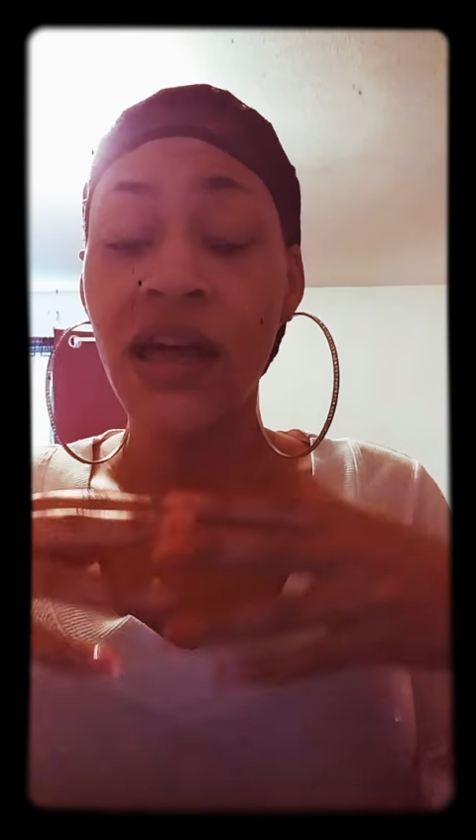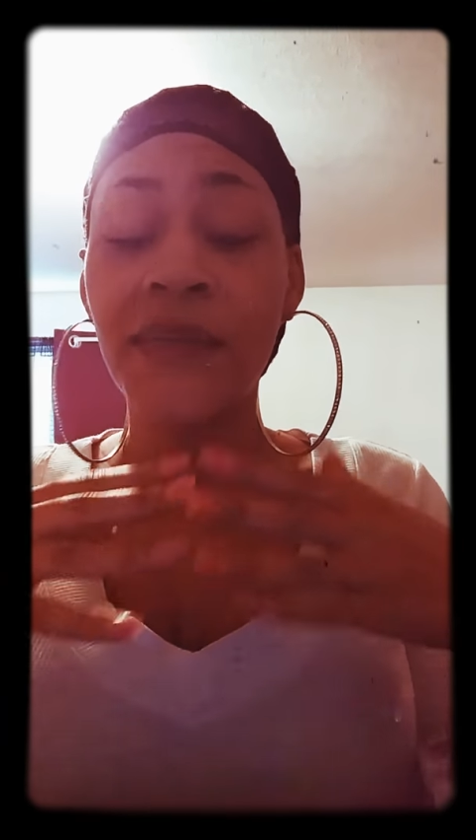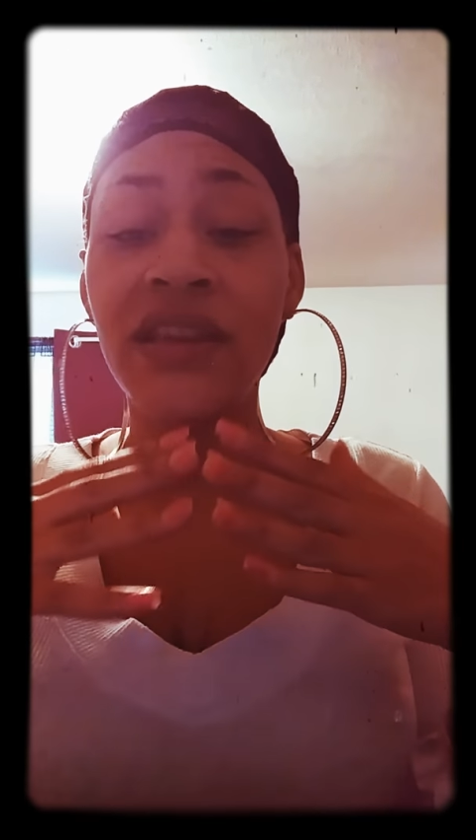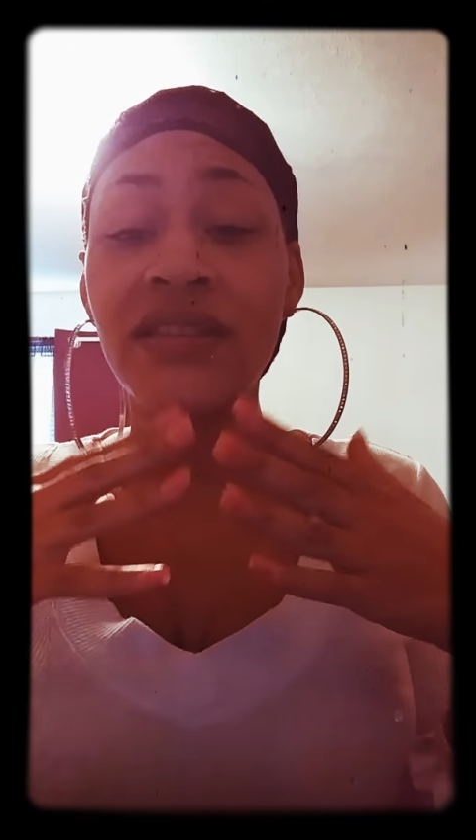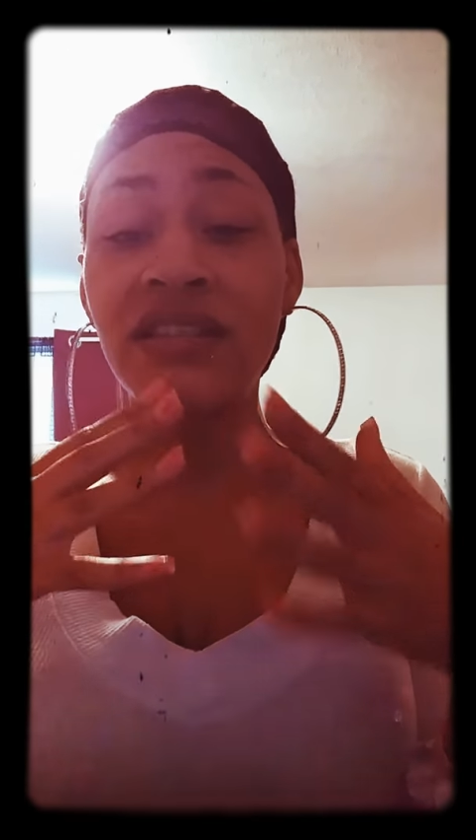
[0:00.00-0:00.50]
I'm
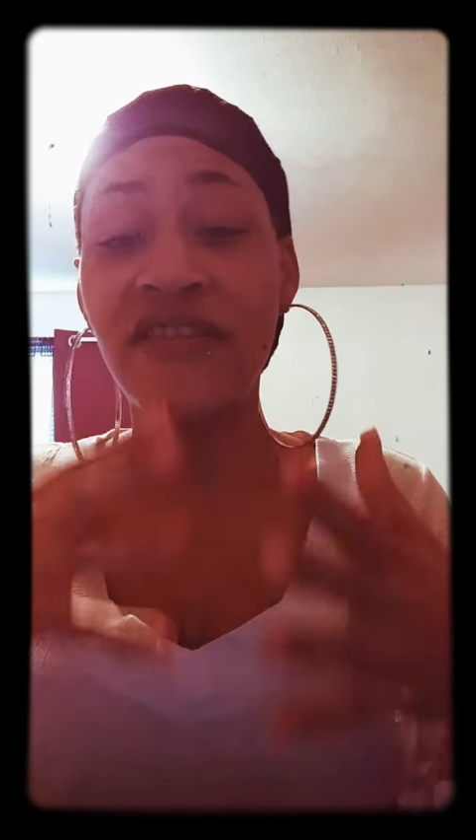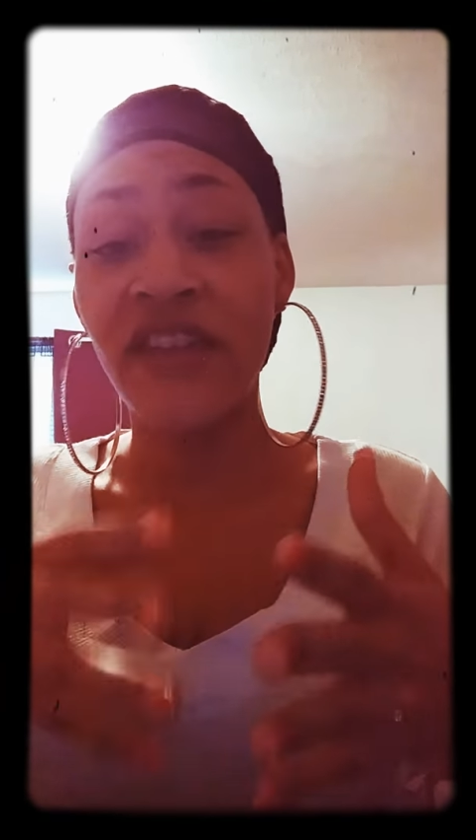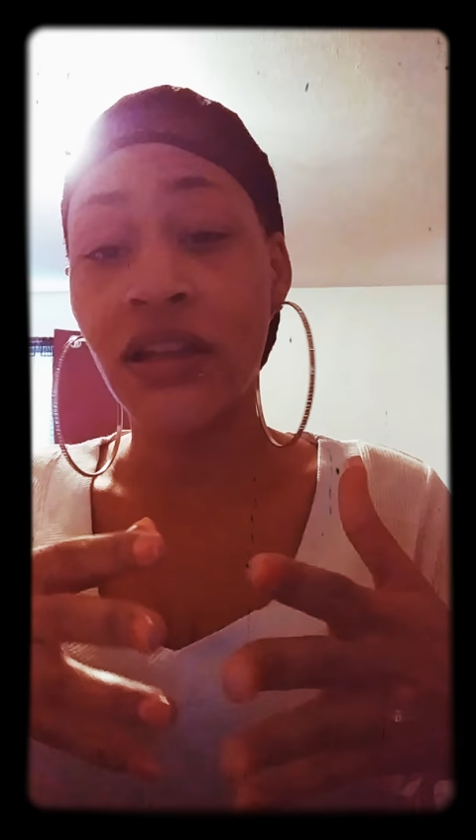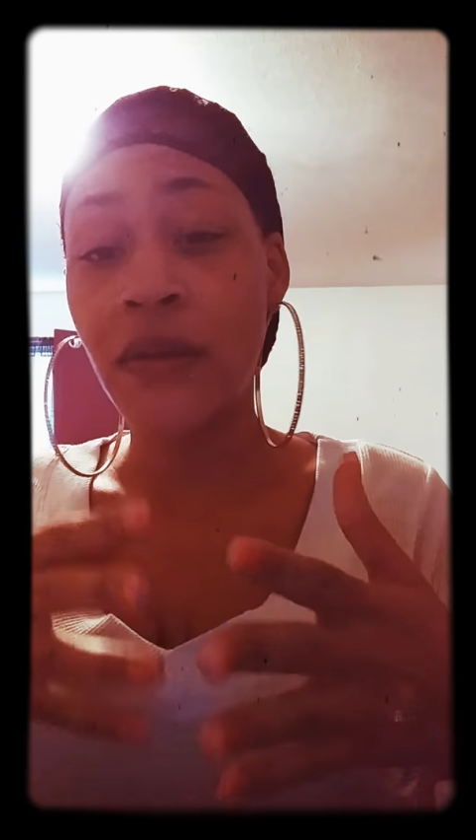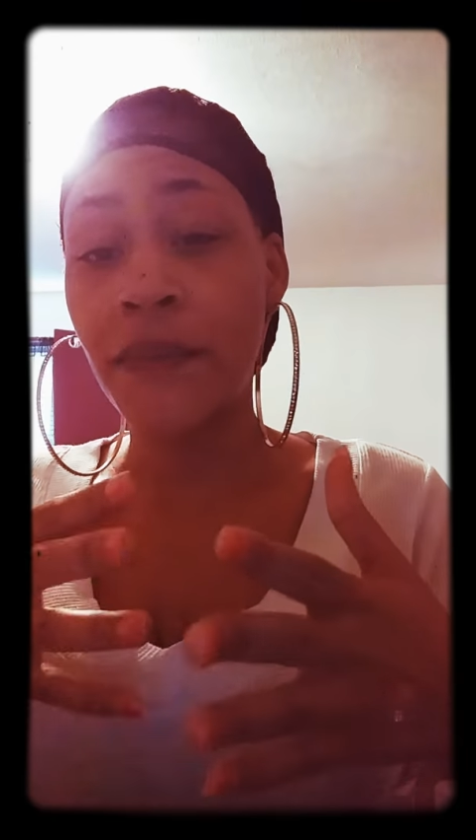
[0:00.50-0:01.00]
in the
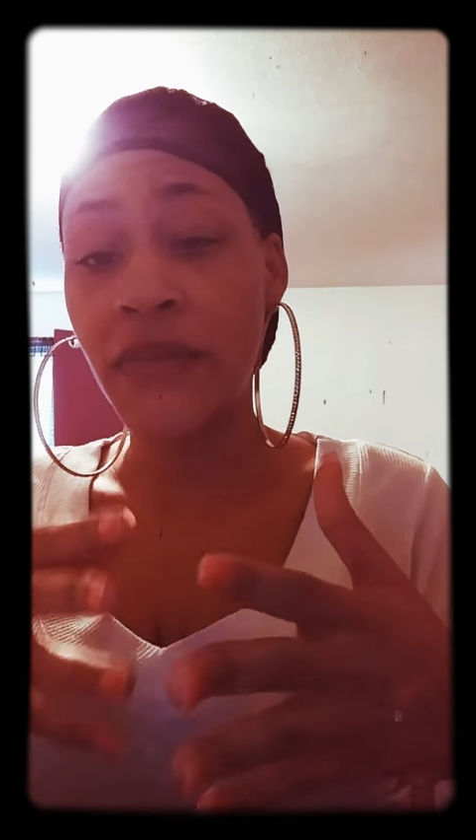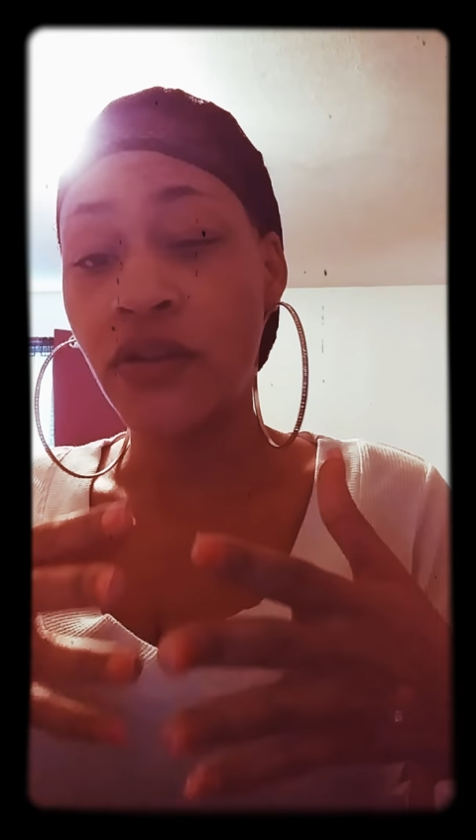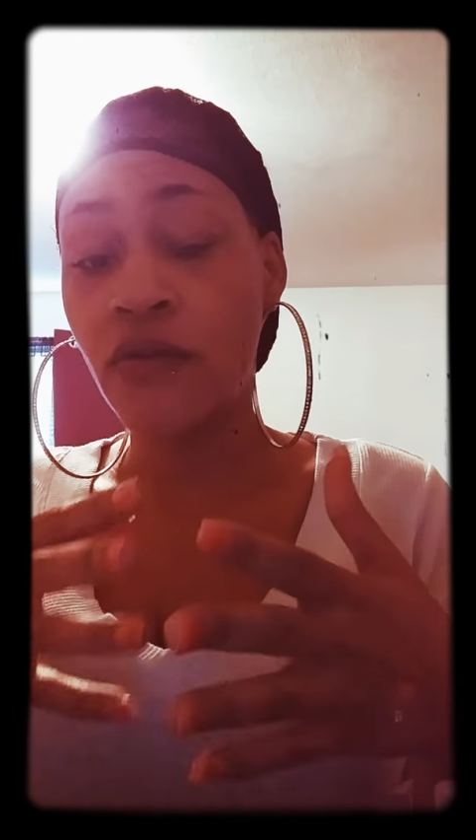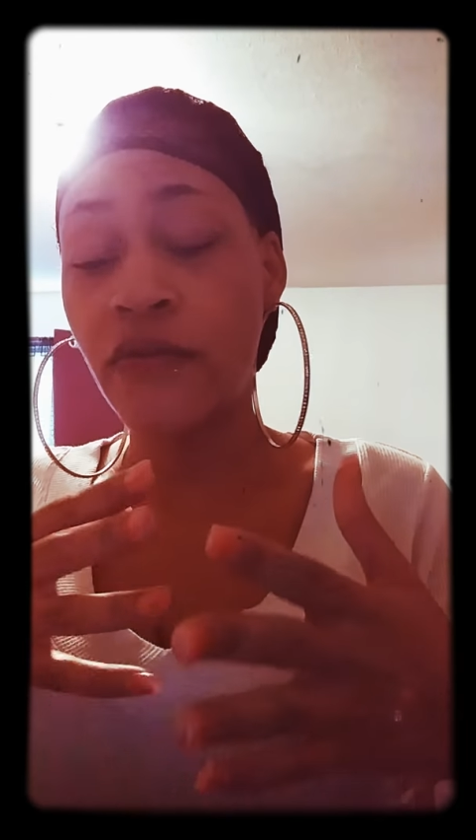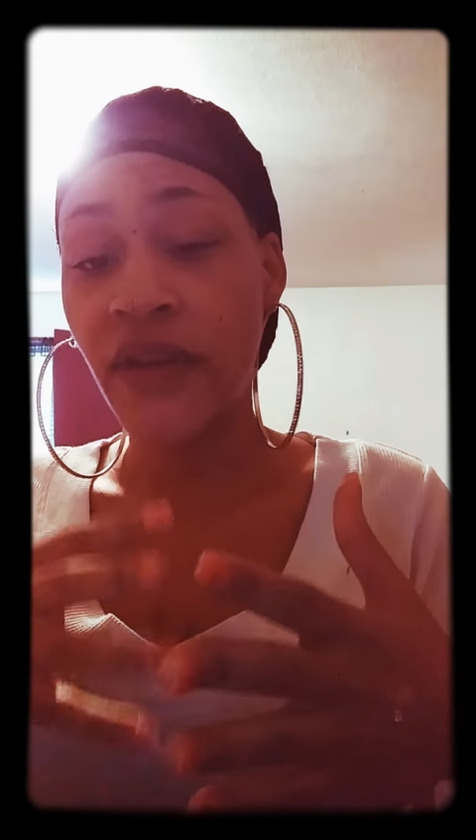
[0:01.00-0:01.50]

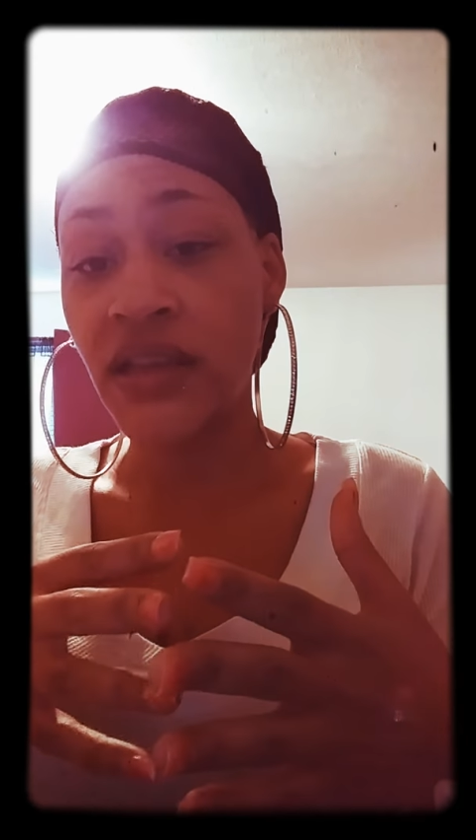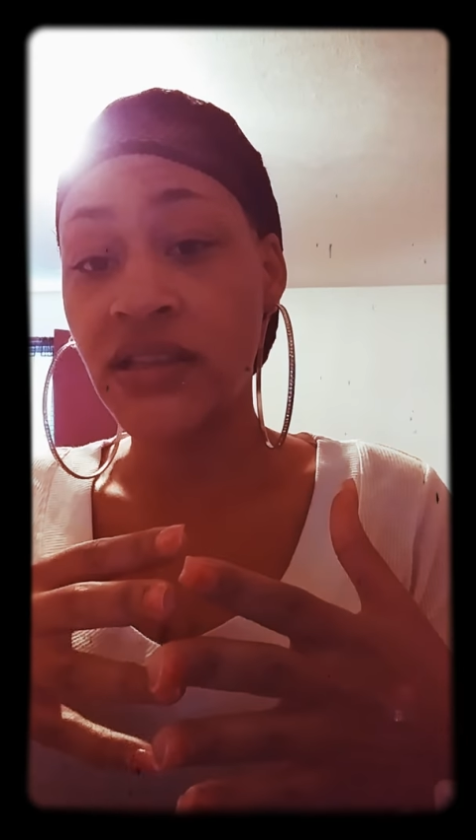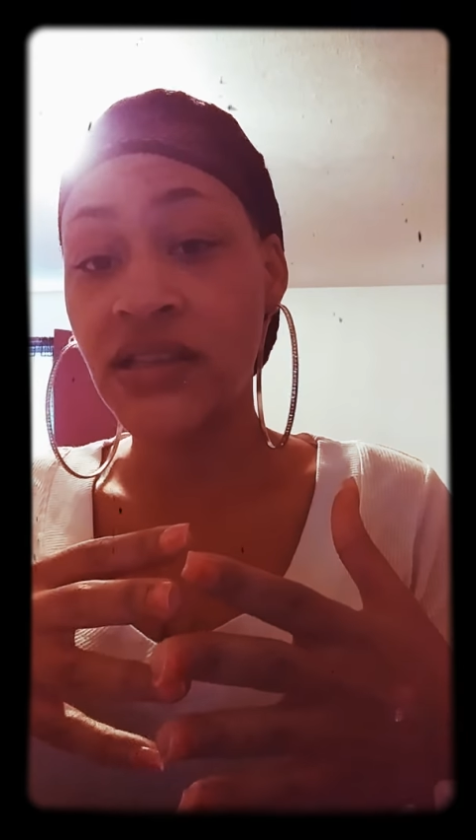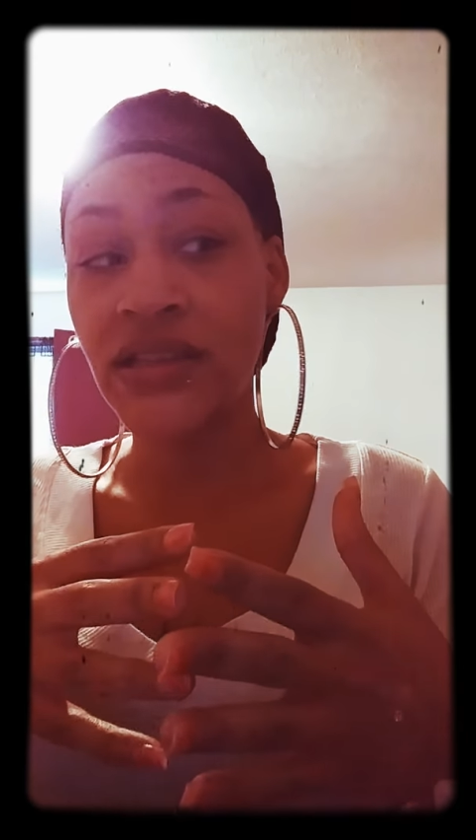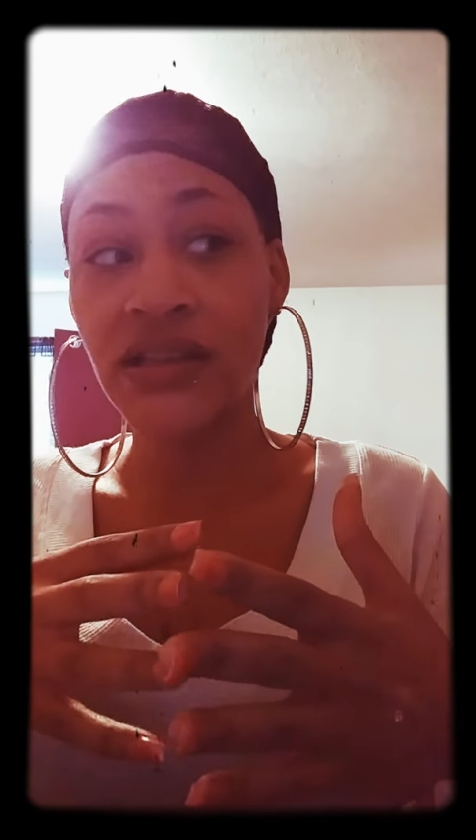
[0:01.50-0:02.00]
developmental
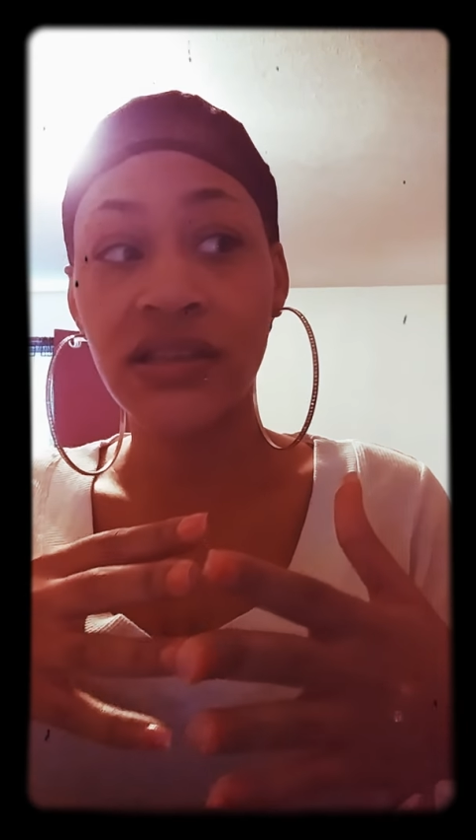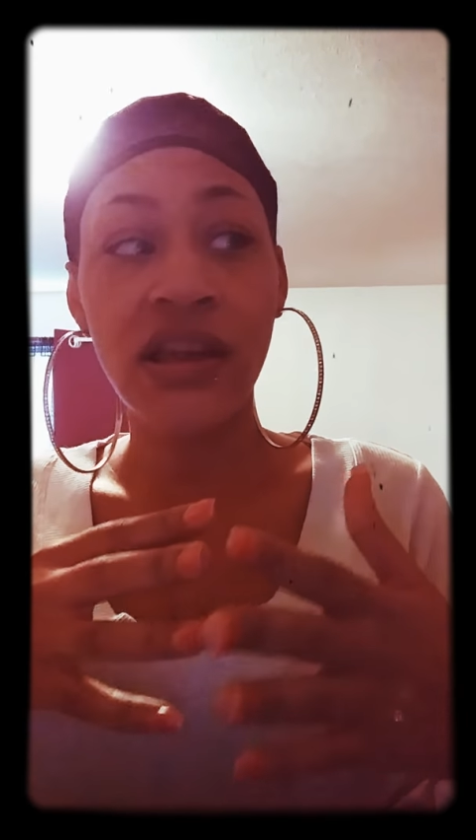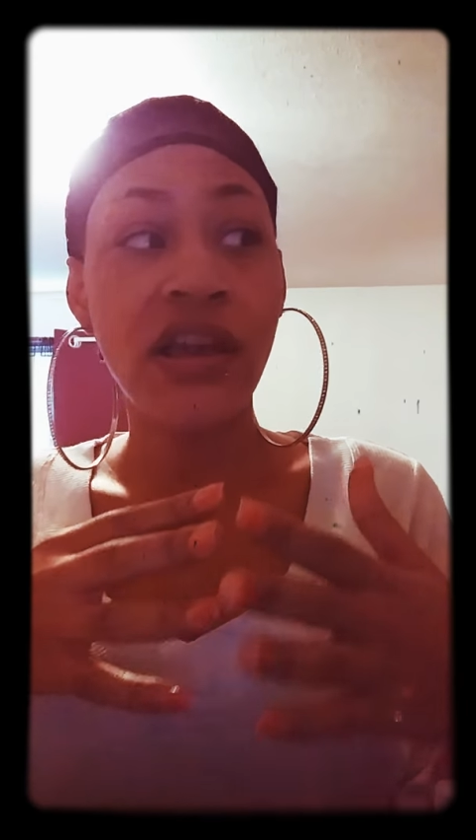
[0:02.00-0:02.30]
phases